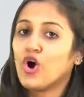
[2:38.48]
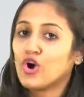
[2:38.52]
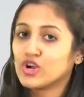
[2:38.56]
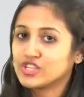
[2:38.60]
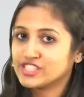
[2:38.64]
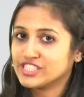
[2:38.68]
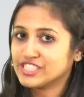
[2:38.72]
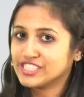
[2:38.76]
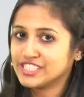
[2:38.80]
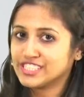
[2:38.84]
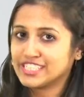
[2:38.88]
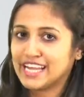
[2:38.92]

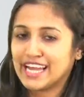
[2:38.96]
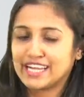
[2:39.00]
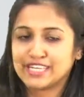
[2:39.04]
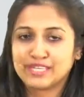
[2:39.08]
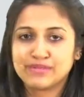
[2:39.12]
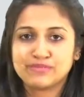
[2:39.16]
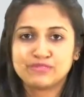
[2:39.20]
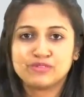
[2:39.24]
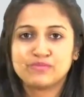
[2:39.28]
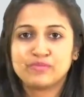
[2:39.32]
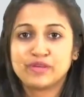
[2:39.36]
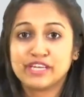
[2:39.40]
Oxygen
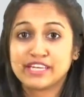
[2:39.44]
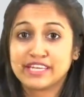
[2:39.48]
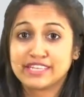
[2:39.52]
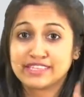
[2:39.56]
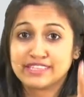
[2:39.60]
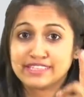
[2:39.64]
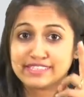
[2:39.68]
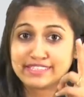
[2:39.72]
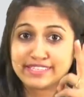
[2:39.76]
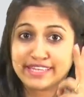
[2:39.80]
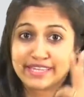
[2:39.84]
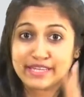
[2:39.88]
atoms being
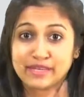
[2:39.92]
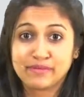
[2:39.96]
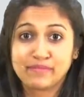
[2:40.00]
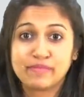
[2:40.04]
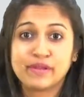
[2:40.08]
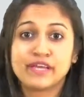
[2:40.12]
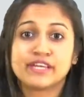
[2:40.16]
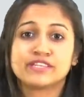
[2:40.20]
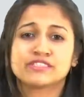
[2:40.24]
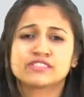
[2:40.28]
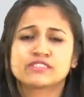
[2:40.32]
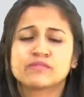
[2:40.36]
in the second
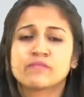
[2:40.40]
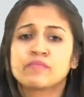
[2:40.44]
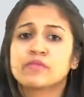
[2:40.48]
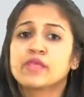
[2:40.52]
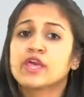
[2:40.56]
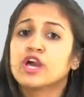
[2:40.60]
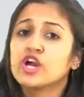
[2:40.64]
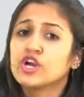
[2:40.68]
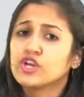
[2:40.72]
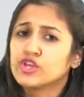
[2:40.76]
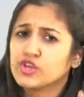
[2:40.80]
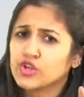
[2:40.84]
place.
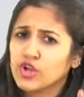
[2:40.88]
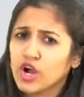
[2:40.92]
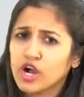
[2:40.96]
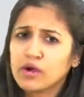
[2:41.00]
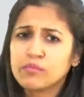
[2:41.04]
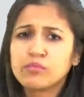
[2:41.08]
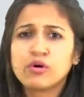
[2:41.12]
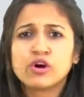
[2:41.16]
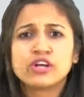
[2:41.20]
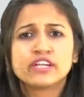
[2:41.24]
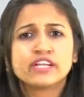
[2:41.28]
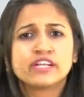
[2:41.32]

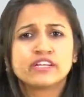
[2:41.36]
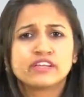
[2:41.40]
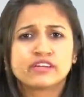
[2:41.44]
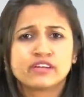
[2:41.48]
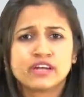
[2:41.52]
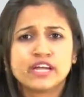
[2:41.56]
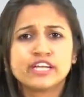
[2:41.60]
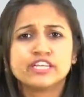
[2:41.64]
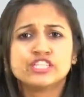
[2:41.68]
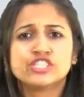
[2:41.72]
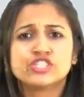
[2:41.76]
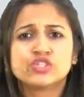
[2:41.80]
Your body
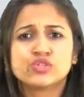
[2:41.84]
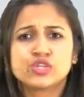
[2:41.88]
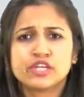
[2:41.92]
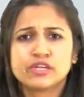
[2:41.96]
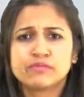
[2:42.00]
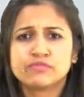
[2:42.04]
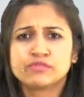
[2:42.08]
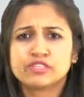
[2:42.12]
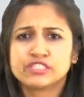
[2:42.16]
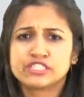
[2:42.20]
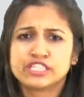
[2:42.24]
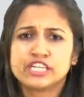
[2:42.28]
tries to
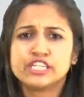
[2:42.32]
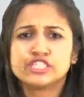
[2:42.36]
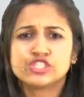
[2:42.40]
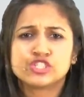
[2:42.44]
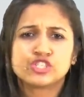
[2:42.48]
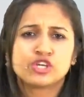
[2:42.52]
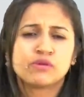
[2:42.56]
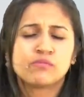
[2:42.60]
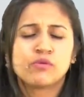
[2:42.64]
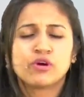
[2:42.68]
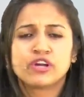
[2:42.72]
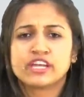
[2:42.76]
keep the cells
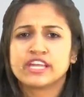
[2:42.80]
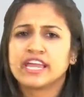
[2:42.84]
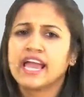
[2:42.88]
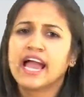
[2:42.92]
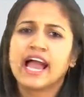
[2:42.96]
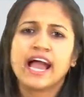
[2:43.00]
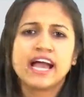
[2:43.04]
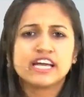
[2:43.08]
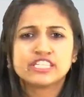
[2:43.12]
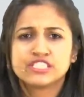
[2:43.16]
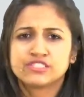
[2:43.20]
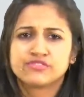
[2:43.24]
in your body
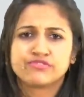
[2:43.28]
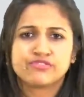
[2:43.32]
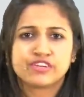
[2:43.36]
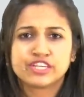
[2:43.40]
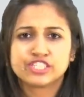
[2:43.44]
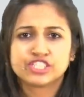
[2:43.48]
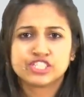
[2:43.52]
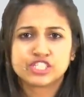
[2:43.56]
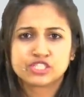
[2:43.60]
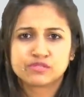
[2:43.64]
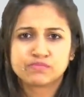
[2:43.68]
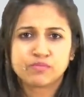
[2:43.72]
as
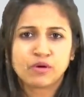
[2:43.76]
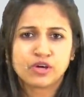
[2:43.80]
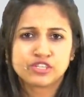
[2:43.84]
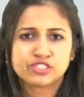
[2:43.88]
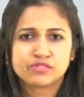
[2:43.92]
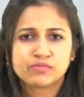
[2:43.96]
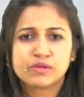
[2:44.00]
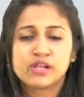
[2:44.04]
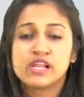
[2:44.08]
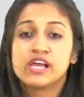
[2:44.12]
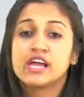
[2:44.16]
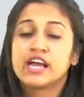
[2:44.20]
fresh as
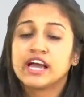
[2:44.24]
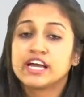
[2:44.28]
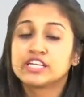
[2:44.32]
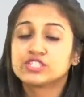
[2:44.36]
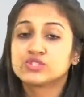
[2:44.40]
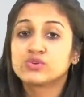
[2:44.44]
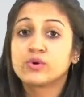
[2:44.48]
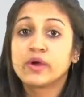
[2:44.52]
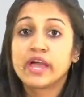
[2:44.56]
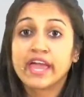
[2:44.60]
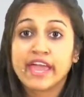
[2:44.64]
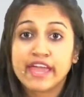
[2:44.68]
possible.
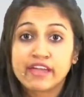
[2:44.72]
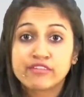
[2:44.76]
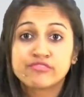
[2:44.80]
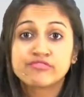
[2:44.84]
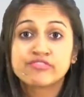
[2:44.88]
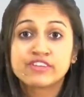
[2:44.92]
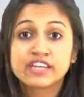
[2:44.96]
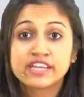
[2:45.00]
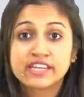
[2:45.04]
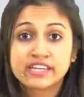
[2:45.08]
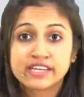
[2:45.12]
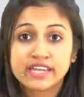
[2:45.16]
And so
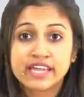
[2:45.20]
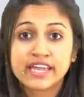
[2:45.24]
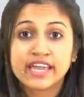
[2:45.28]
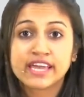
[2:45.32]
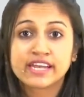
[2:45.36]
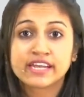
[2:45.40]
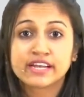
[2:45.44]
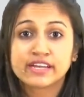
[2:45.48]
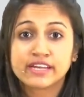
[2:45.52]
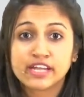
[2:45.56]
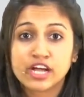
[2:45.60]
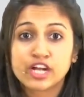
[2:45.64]
every day
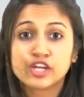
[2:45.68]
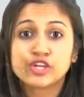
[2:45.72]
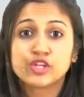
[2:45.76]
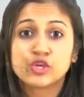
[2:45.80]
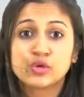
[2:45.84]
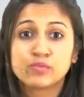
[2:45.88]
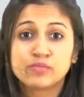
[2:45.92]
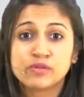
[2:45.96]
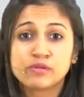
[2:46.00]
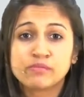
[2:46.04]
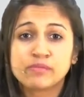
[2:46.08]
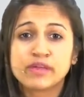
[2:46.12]
an adult
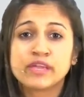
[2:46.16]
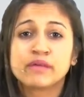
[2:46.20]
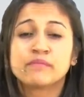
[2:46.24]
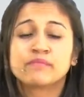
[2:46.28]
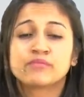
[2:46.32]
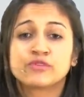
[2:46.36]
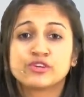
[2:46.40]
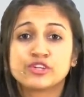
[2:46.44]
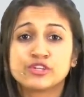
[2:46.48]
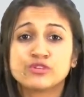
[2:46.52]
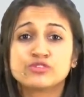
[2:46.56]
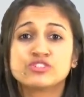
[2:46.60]
human being
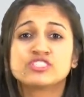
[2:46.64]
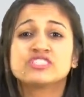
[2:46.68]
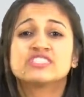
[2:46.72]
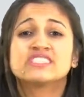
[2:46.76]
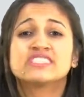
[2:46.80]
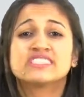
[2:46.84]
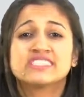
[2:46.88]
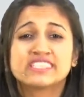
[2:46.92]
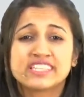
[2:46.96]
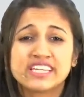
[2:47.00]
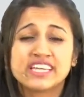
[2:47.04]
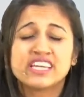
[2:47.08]

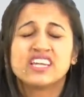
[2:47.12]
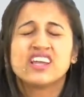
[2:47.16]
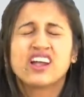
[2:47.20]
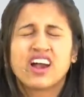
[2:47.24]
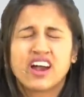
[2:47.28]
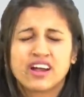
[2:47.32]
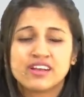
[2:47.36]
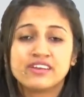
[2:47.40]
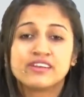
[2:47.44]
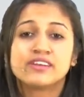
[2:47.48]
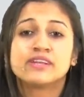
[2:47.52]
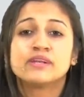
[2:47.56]
produces three
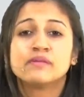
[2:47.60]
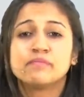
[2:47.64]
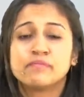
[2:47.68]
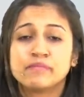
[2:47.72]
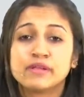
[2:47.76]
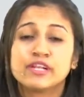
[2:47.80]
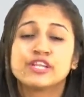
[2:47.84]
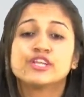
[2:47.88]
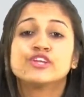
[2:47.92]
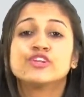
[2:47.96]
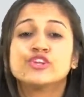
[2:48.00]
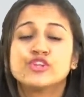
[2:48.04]

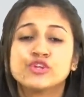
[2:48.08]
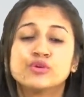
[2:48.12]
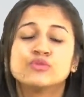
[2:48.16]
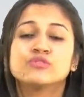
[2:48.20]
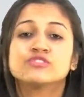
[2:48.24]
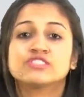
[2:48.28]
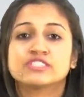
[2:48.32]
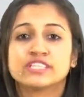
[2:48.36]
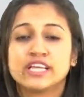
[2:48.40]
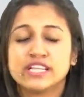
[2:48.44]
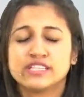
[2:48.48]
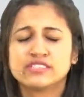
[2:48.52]
hundred billion
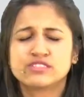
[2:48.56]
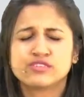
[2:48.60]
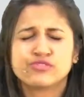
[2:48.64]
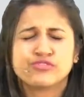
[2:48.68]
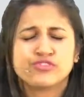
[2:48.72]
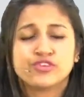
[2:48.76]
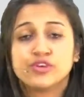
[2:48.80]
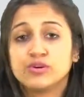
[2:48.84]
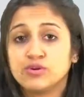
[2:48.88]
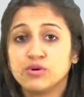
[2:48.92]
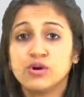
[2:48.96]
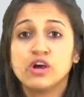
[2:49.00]
new cells.
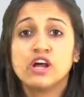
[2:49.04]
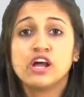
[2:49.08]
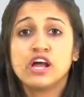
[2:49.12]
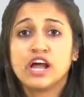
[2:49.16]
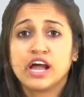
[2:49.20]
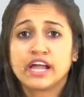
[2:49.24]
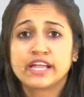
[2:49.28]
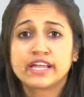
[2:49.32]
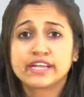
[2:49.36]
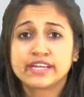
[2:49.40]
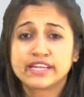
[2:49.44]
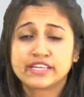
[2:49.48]
Phew,
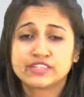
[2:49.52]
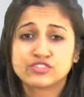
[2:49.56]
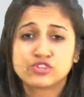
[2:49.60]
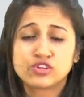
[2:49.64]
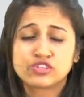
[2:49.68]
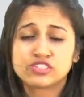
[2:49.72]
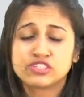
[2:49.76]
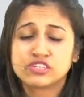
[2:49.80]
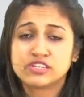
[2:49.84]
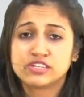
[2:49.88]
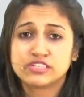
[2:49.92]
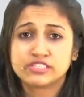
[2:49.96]
I get
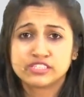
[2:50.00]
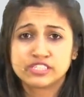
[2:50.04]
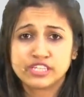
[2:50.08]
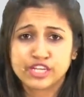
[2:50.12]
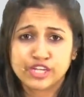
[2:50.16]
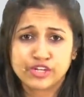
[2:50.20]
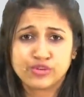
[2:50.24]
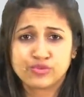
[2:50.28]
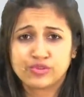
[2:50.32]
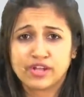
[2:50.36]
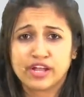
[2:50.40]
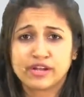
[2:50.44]
exhausted
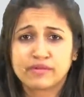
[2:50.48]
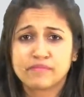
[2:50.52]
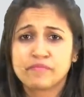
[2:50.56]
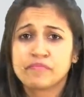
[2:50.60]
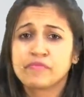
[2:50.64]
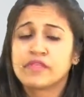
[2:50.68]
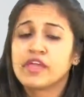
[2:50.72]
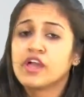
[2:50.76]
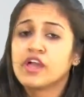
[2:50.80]
listening to that.